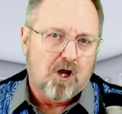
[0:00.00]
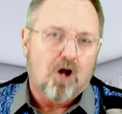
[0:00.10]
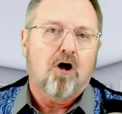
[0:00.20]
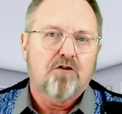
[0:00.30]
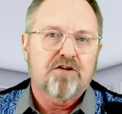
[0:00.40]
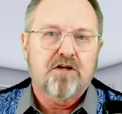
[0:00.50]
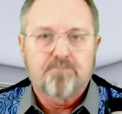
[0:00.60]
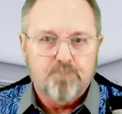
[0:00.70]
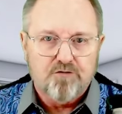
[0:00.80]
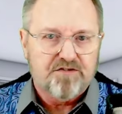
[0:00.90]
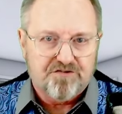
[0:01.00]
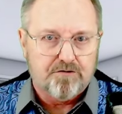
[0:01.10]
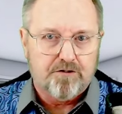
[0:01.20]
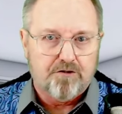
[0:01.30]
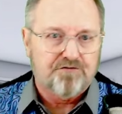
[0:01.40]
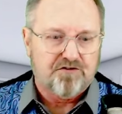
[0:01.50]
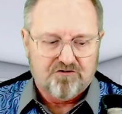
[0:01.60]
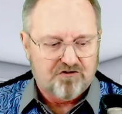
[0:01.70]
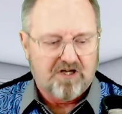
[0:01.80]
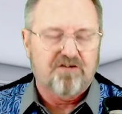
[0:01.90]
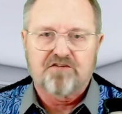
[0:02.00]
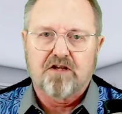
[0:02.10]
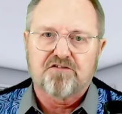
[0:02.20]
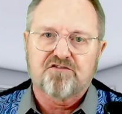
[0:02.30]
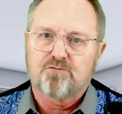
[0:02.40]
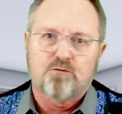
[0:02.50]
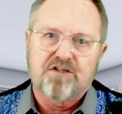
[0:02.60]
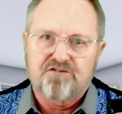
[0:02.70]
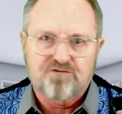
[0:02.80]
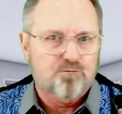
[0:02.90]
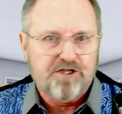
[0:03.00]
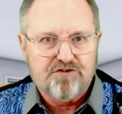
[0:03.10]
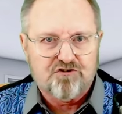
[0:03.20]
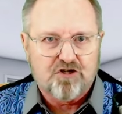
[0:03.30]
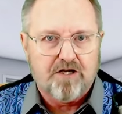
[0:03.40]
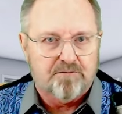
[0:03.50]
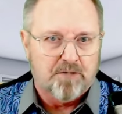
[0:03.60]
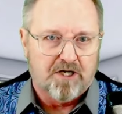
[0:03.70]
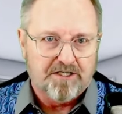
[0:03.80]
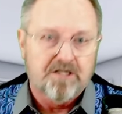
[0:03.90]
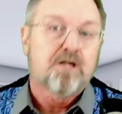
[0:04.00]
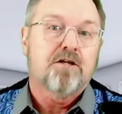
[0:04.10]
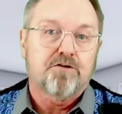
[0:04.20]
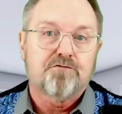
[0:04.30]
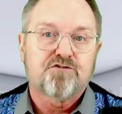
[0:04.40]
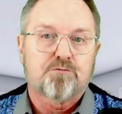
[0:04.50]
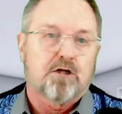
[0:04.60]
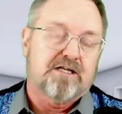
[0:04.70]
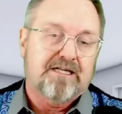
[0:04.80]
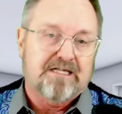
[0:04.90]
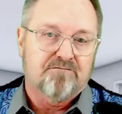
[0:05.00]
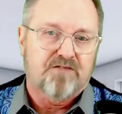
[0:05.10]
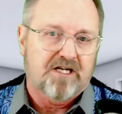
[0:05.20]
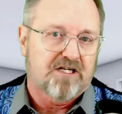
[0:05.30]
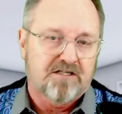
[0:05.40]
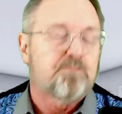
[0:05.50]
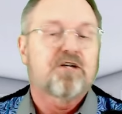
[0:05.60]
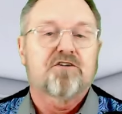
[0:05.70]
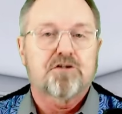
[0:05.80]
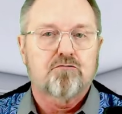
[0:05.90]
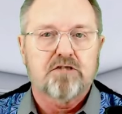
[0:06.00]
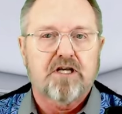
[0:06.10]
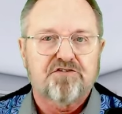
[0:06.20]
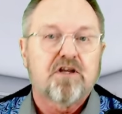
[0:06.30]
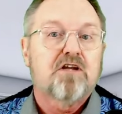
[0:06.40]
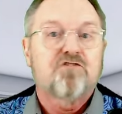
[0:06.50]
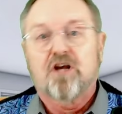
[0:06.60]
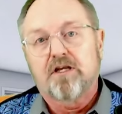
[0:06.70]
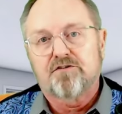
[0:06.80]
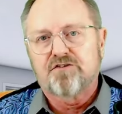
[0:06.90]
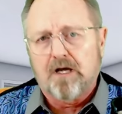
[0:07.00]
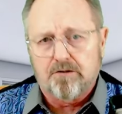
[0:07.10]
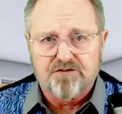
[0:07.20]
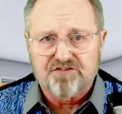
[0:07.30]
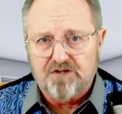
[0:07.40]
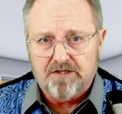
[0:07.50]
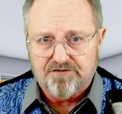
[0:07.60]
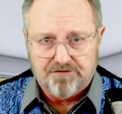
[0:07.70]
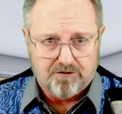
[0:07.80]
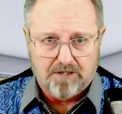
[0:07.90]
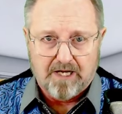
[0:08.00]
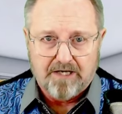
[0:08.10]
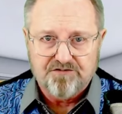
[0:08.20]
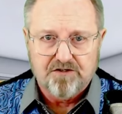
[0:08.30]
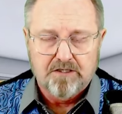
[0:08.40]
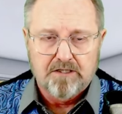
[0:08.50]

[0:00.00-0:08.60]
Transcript: All the movie studios chase that sweet, sweet China money, usually in vain, because it creates giant dollar signs in their eyes.